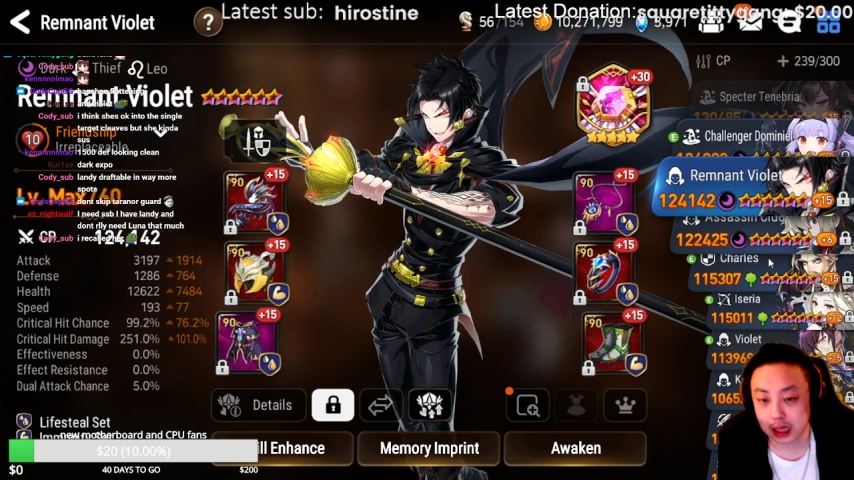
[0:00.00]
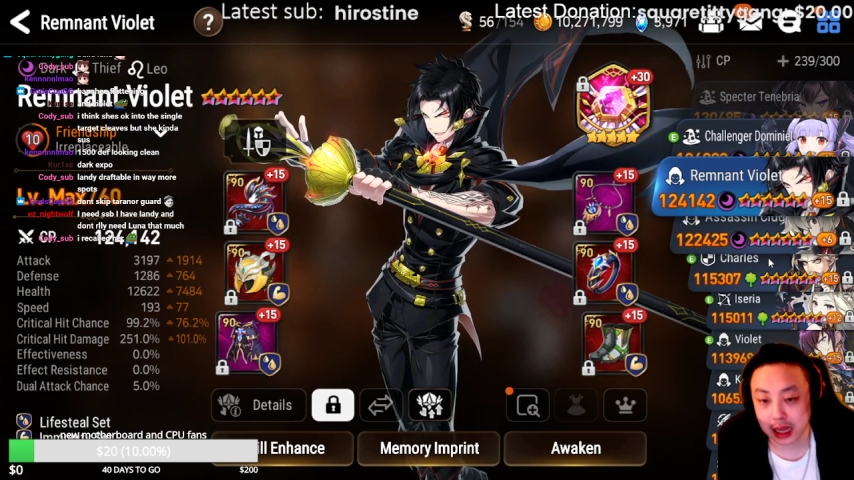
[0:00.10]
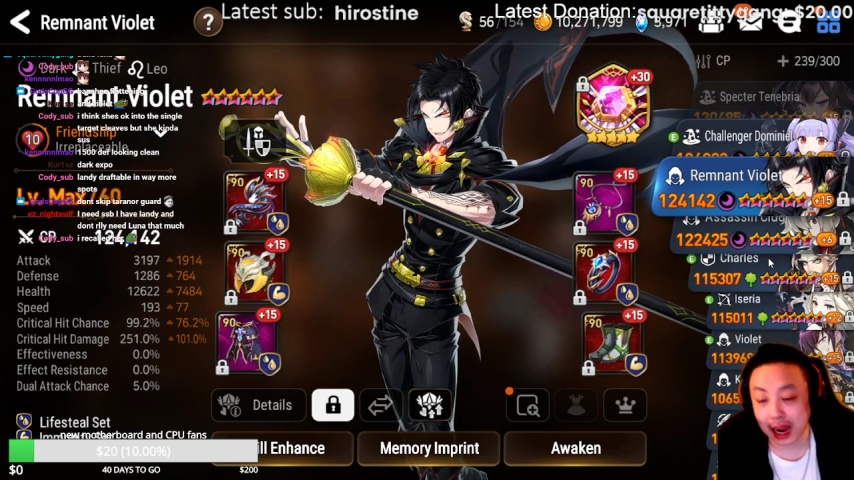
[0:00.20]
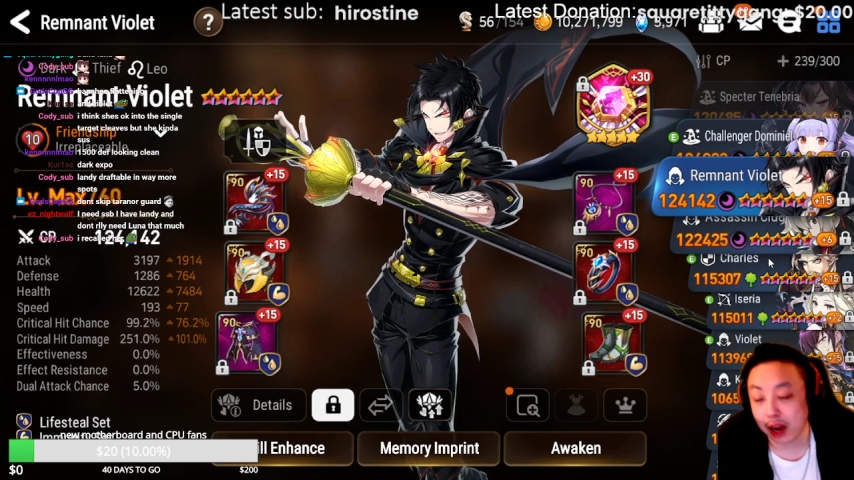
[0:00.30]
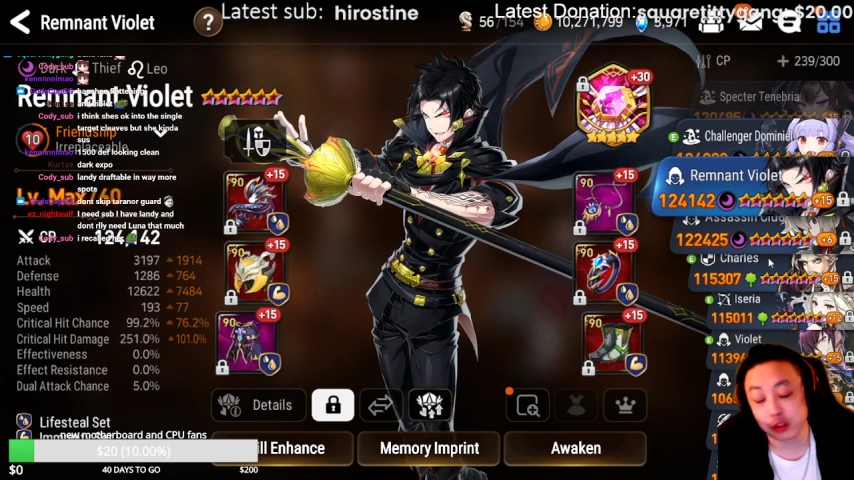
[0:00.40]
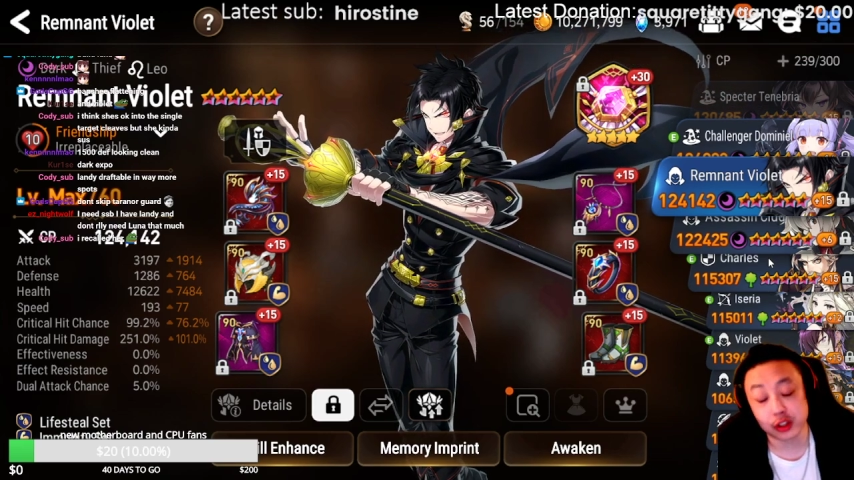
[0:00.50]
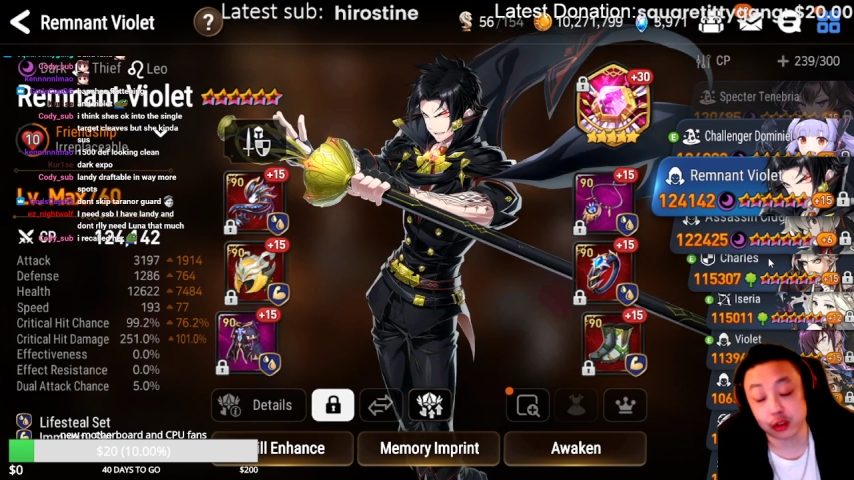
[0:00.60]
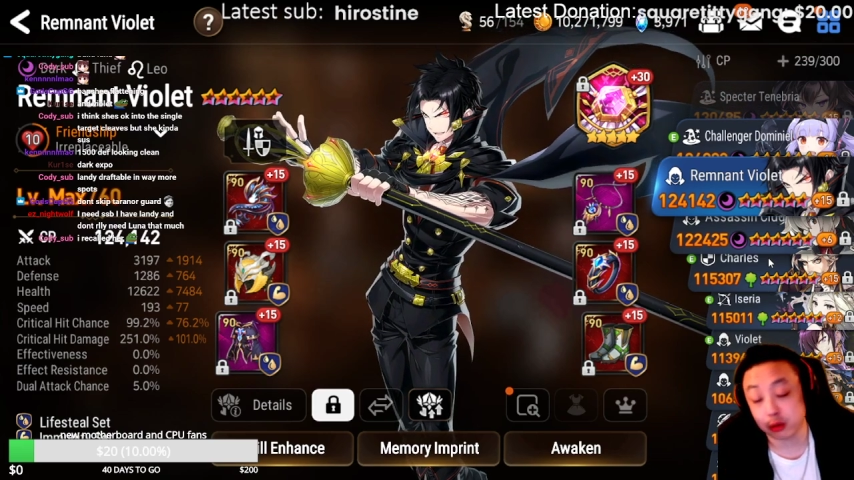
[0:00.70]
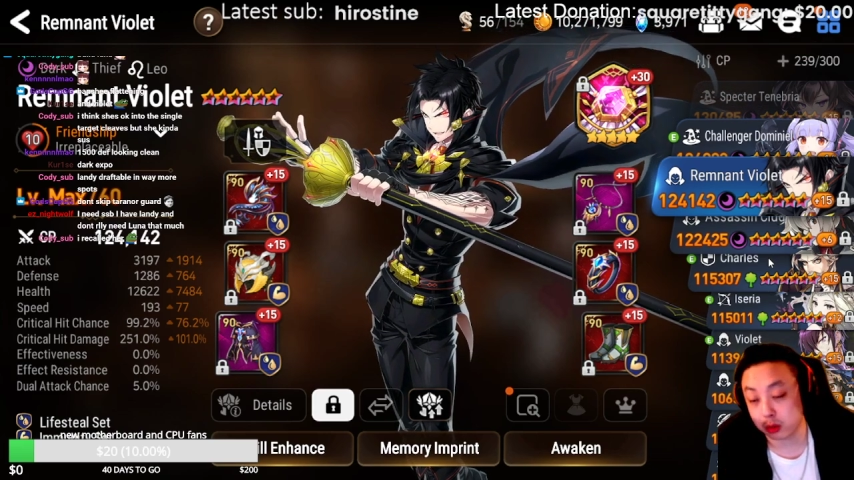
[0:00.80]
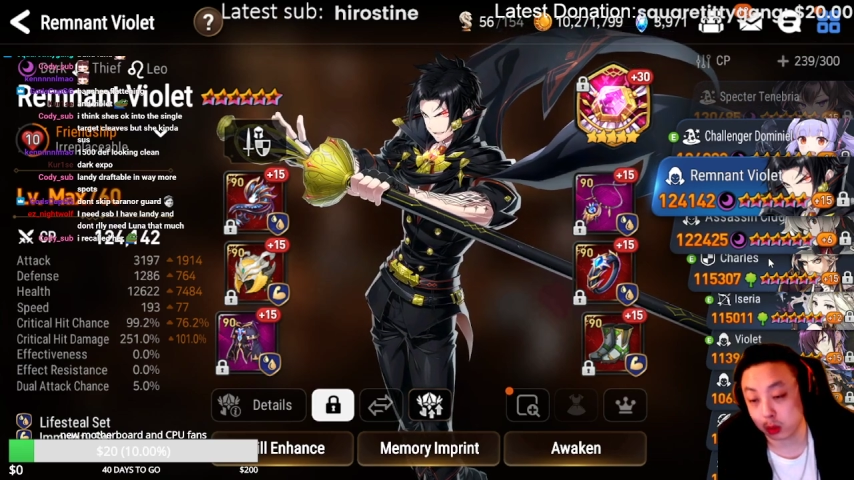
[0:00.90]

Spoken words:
how this unit